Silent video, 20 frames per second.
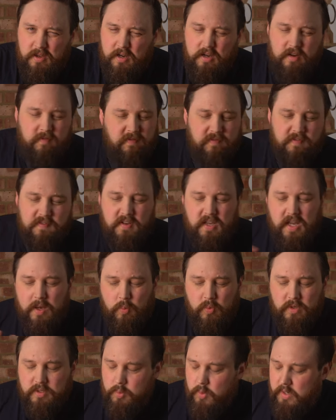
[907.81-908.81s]
I forget
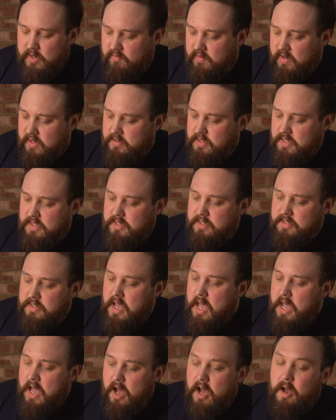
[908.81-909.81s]
which way around it is,
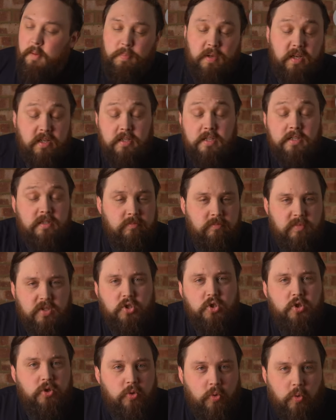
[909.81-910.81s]
but it doesn't
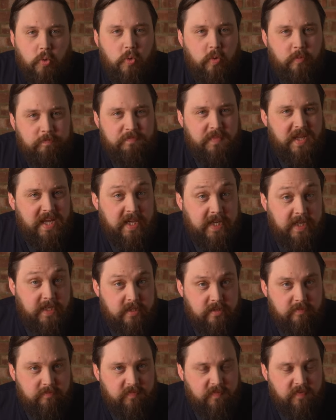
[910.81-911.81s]
store
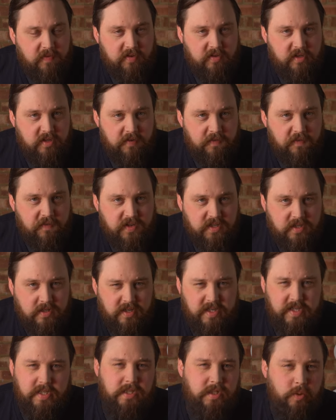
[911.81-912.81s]
heat very efficiently.